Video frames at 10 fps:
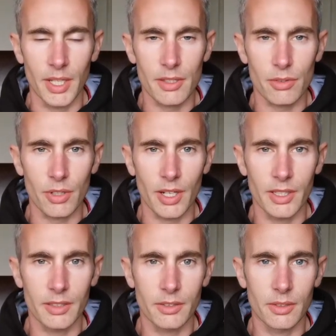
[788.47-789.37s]
That's right.
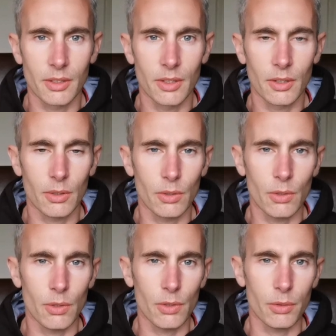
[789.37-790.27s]

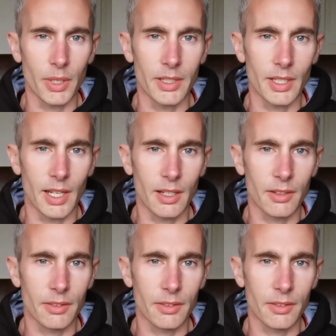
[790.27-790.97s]
All the way down.